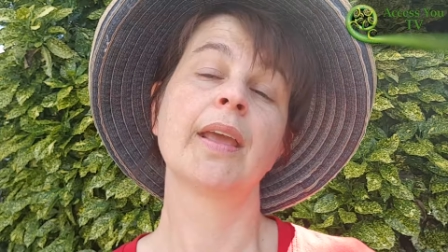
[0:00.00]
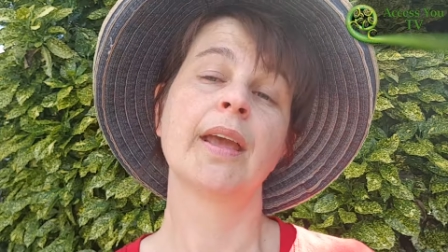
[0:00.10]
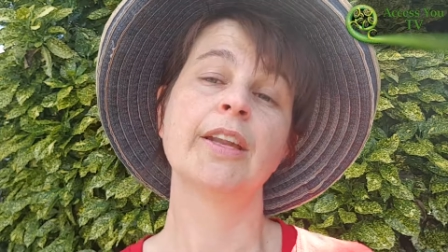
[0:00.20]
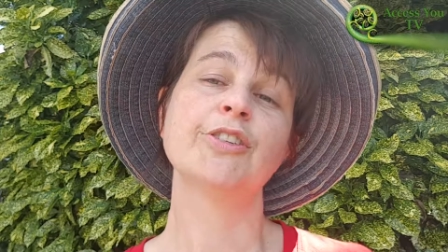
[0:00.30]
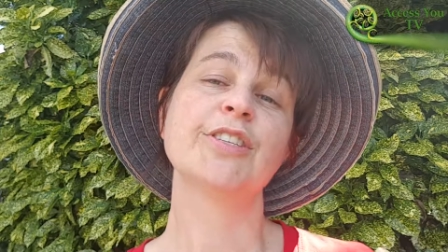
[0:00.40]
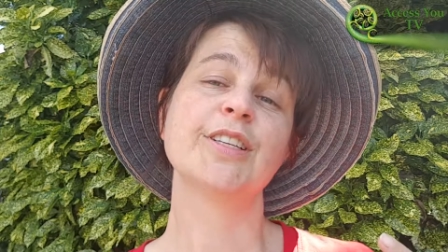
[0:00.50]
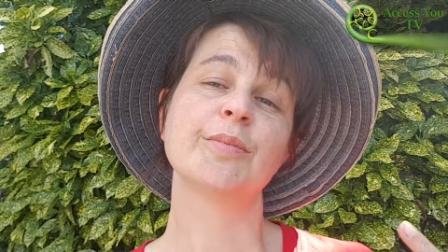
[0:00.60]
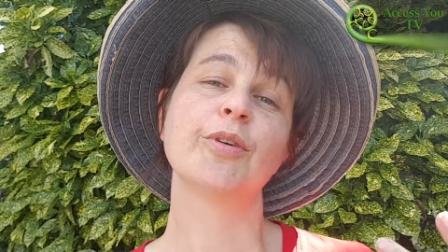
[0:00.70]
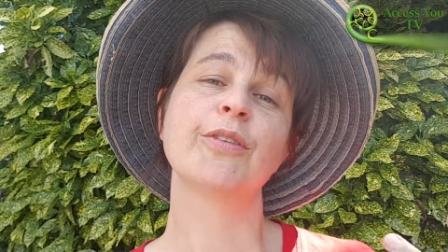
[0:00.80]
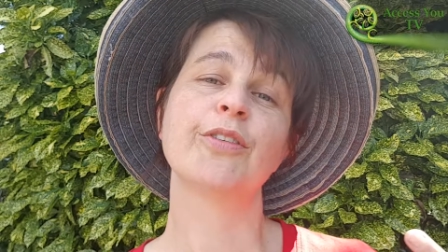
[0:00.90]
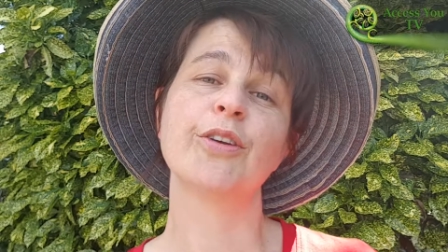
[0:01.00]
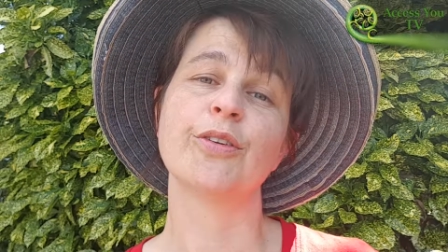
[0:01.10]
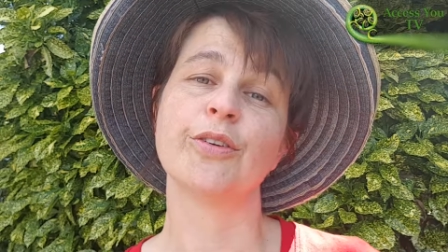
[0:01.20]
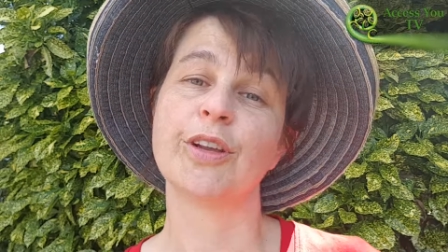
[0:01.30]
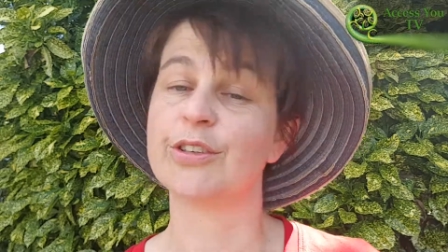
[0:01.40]
Interesting point of
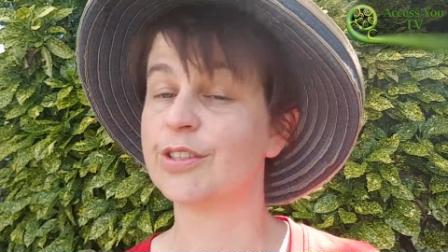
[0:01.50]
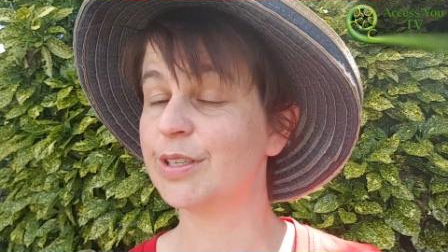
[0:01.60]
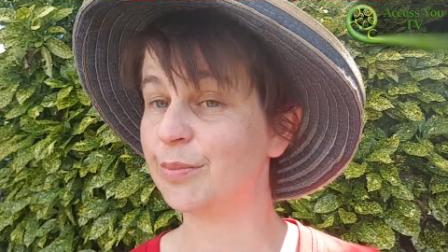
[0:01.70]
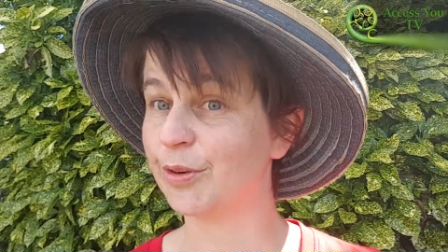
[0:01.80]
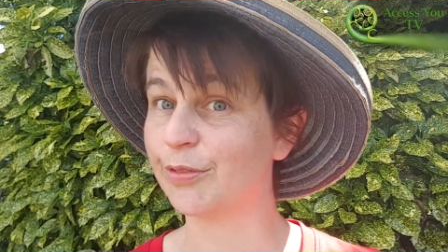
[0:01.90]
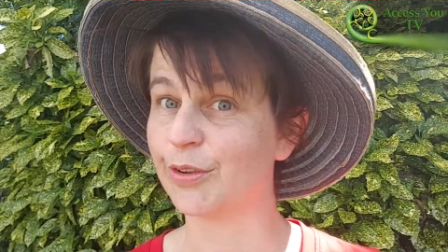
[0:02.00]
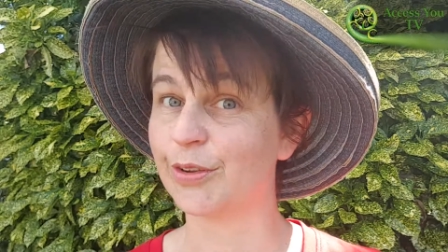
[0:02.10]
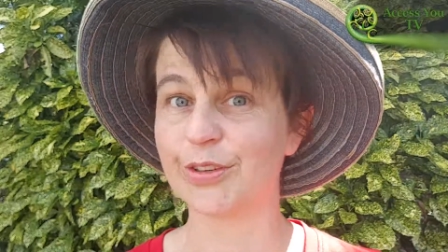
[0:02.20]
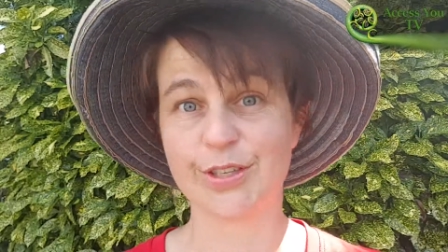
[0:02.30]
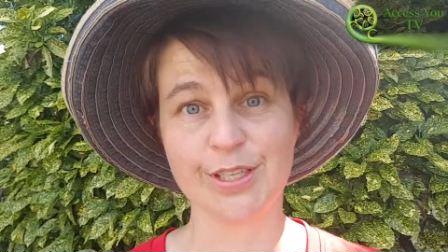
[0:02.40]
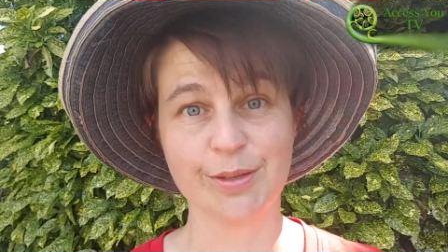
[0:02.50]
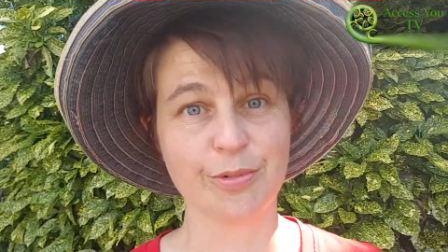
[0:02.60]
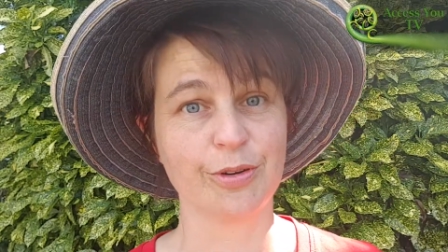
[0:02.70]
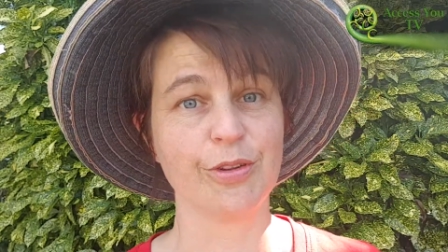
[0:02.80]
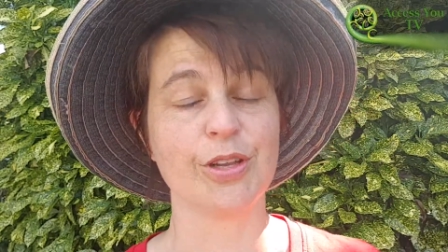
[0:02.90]
view, interesting point of view, interesting point of view,